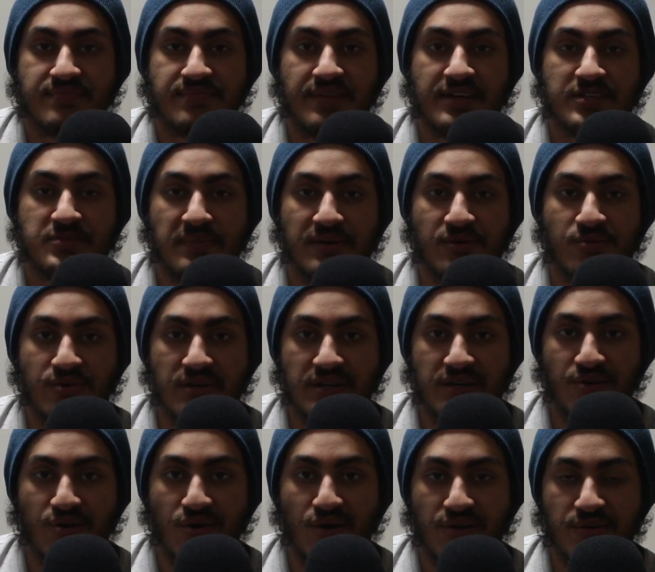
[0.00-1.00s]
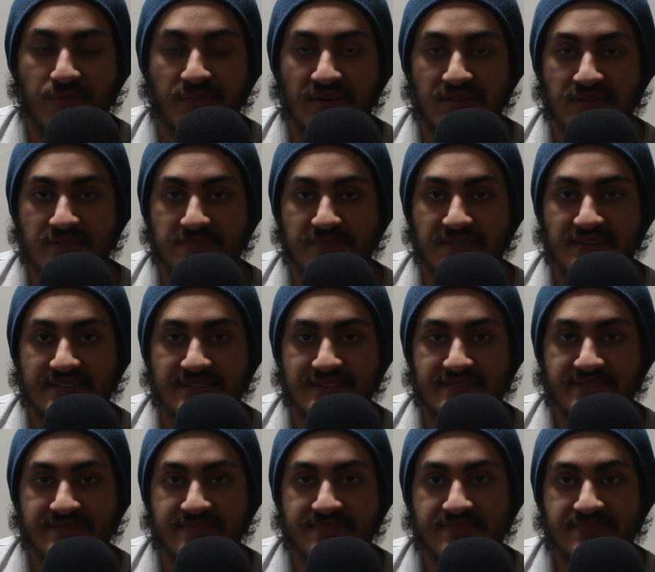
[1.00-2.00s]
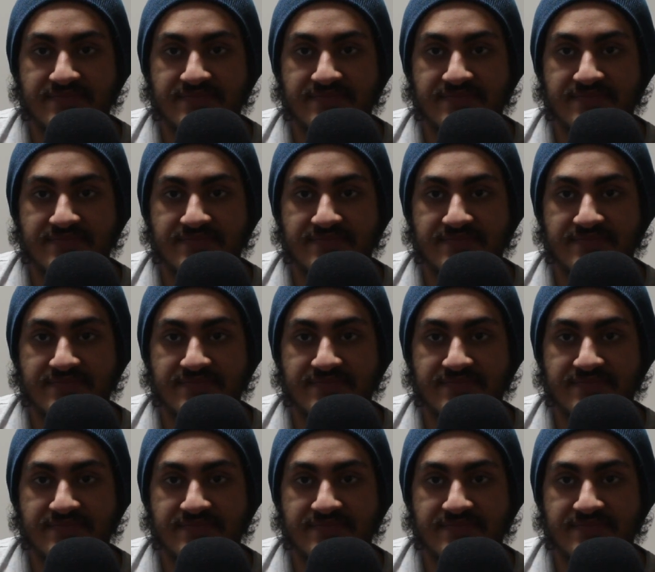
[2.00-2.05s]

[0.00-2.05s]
That's my only con about this place.